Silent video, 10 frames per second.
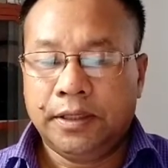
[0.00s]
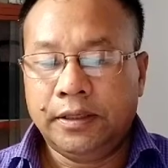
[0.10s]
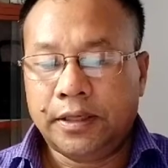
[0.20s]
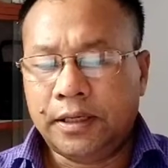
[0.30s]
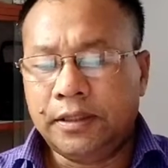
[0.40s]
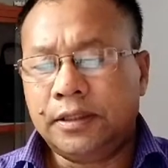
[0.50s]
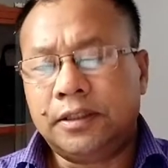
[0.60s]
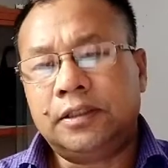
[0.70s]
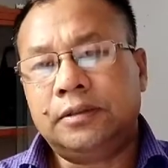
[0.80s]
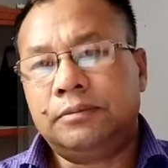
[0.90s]
Then
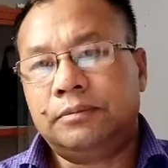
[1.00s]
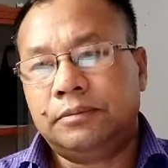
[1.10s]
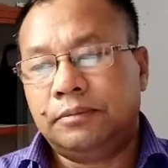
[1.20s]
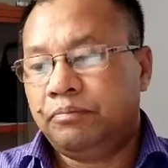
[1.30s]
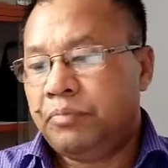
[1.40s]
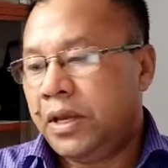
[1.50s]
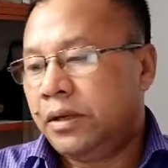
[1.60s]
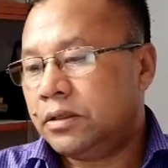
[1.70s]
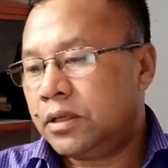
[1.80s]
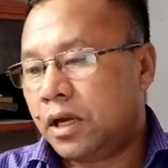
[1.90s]
another
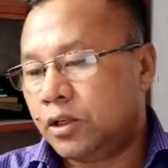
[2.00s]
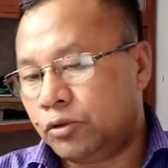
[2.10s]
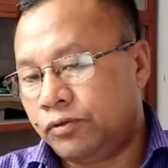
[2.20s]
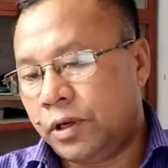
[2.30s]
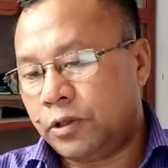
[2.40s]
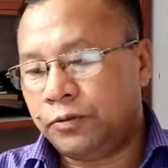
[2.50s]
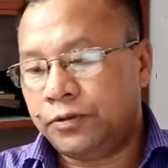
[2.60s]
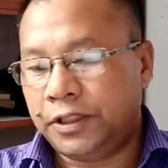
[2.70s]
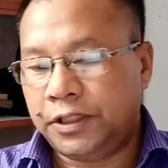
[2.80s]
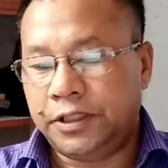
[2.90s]
main task of
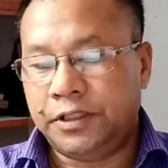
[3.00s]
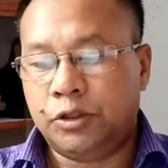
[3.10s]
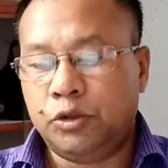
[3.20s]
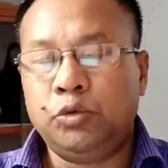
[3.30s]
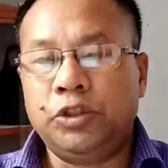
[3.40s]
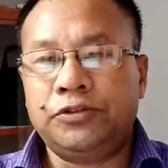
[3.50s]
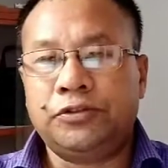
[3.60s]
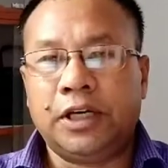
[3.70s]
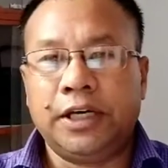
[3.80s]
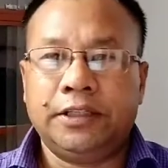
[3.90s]
philosophy is to
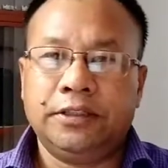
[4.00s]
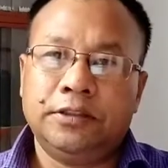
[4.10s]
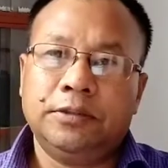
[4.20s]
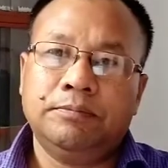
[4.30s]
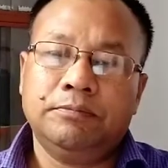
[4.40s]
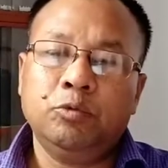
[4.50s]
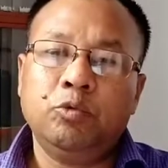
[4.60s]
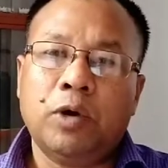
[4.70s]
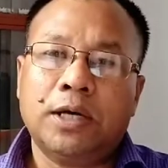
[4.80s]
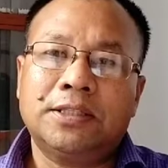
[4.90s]
define
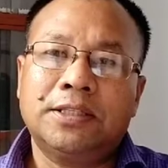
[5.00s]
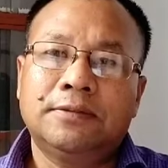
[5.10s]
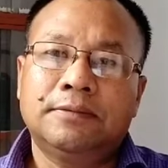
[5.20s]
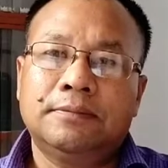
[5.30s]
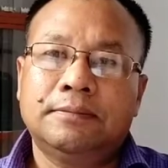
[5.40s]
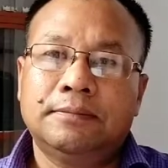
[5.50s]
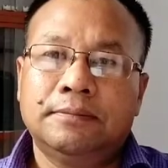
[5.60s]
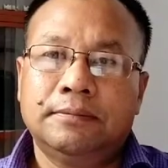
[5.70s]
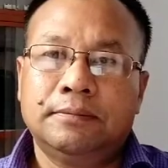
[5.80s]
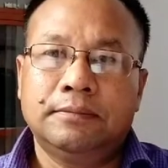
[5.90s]
what
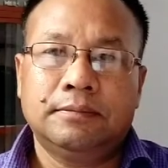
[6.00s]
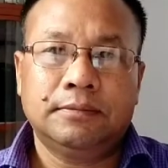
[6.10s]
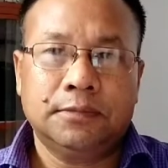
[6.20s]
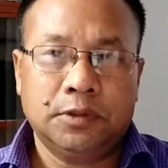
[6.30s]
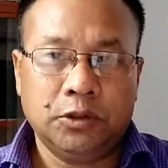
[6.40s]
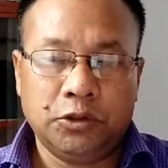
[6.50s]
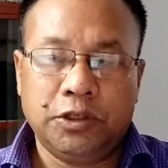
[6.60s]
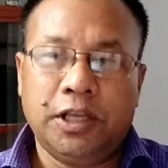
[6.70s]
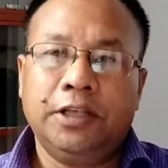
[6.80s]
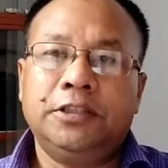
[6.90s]

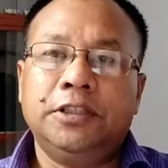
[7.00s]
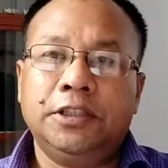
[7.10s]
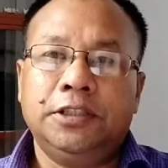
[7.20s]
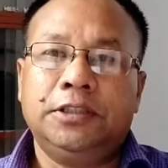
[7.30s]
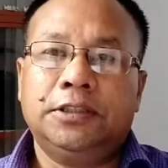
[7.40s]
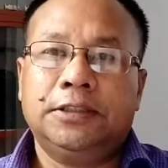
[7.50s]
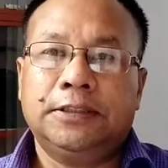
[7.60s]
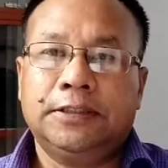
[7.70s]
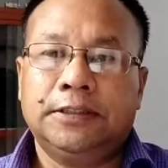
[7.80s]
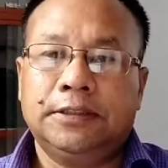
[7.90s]
reality
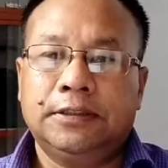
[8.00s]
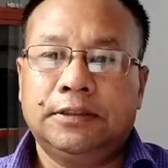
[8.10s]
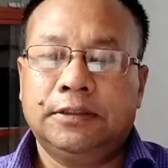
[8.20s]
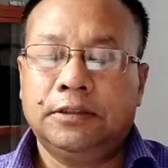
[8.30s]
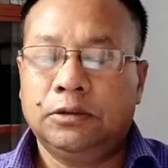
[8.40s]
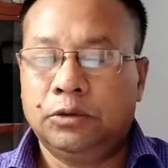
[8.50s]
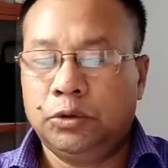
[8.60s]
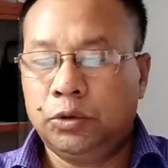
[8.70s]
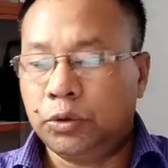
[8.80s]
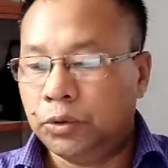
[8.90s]
is.
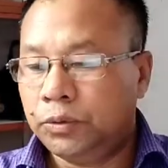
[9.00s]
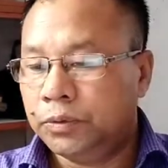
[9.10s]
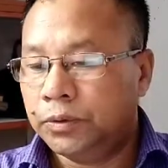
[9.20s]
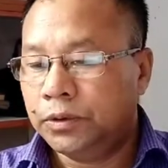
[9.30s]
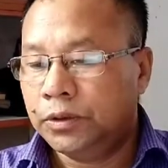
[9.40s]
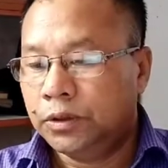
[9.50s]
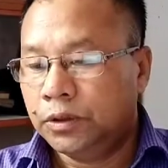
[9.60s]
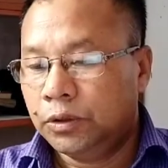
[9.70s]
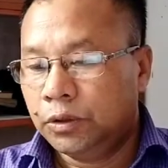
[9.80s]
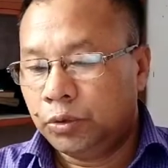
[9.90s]
So,
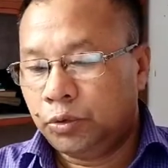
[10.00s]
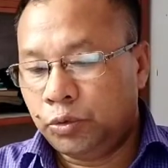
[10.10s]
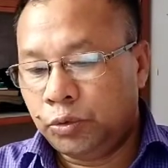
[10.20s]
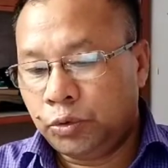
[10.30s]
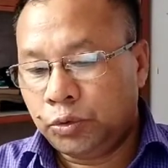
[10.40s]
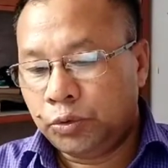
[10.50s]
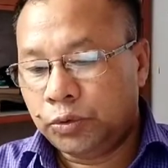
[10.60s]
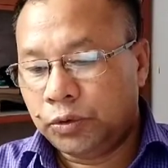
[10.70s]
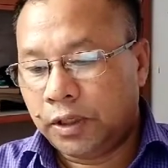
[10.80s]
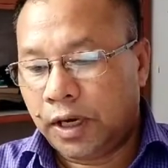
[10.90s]

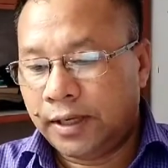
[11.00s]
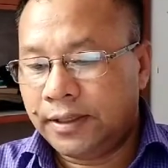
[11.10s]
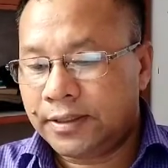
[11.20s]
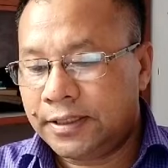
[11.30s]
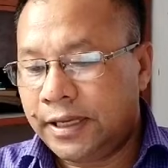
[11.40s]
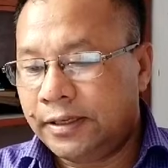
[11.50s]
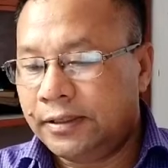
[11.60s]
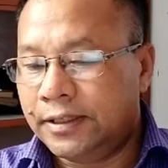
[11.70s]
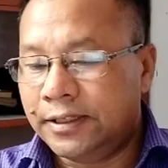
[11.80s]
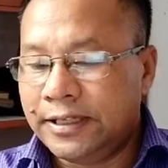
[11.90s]
to
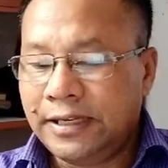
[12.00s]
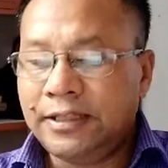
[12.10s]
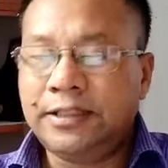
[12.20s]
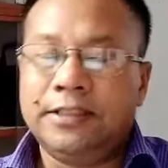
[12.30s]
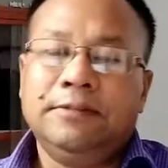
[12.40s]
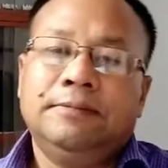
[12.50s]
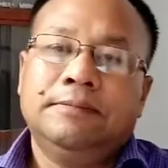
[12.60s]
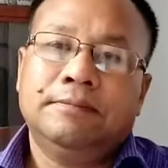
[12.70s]
understand the reality,